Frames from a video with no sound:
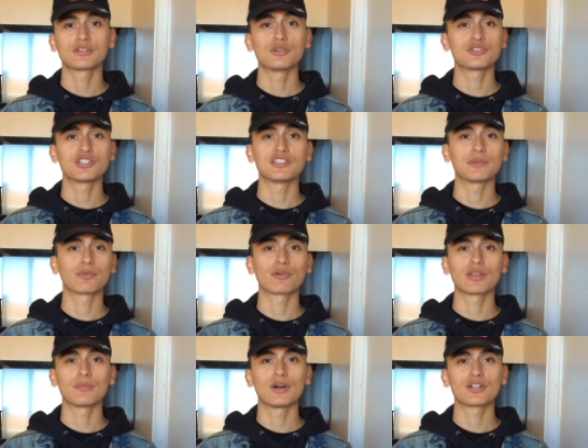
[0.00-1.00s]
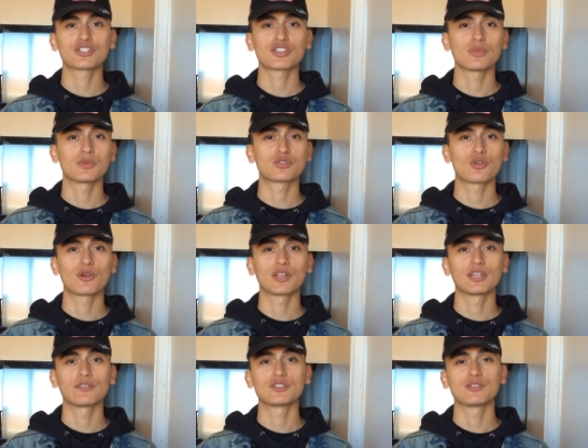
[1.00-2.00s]
Gucci did pretty much the
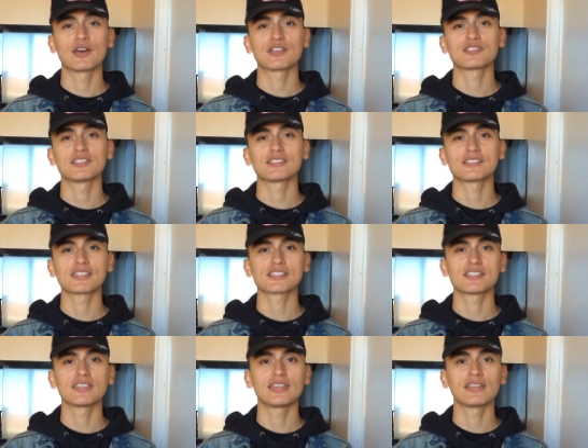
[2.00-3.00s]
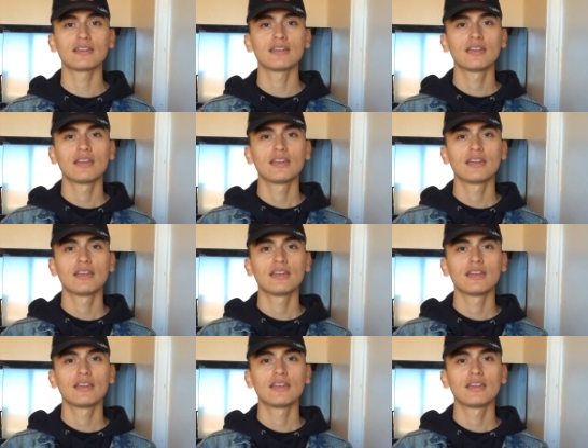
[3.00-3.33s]
majority of 2016,